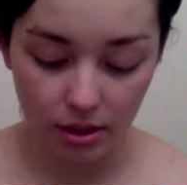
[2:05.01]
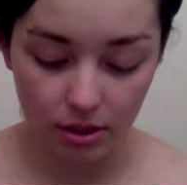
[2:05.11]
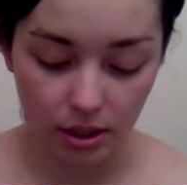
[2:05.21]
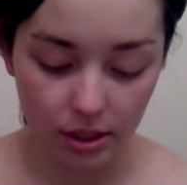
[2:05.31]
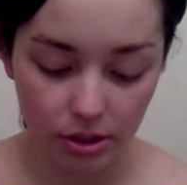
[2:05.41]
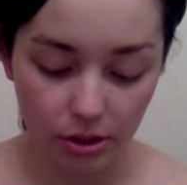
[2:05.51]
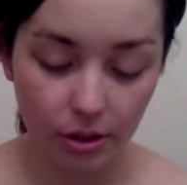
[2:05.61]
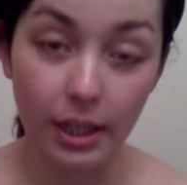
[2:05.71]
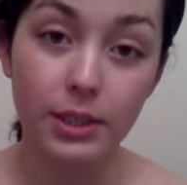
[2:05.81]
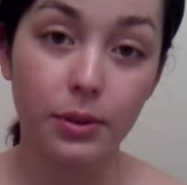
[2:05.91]
I'll
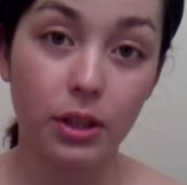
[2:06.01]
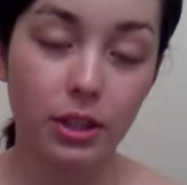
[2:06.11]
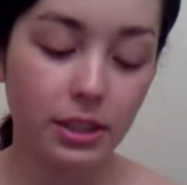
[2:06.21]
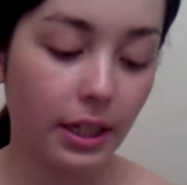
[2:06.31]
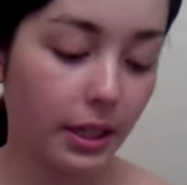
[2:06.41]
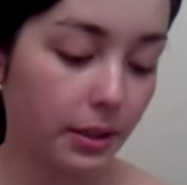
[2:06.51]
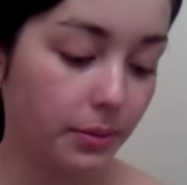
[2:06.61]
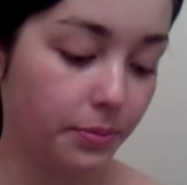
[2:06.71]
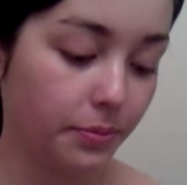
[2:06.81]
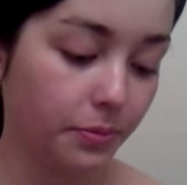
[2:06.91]
show you guys what it looks
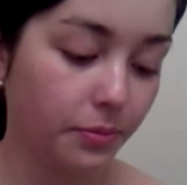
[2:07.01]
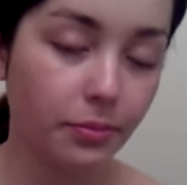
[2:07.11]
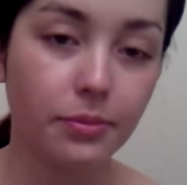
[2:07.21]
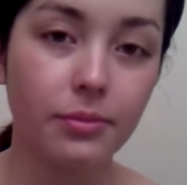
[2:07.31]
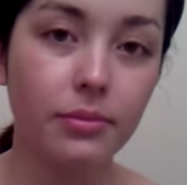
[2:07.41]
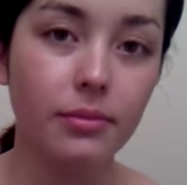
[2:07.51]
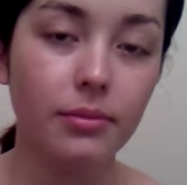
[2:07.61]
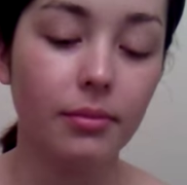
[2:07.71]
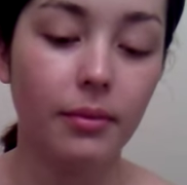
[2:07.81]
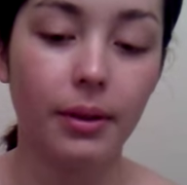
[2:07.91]

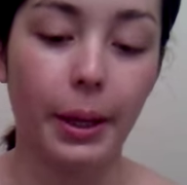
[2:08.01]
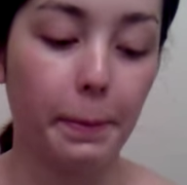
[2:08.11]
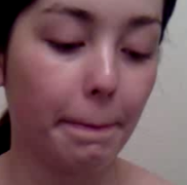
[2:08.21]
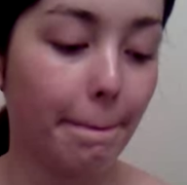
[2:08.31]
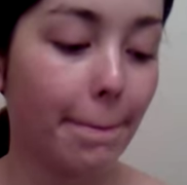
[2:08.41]
like. Okay.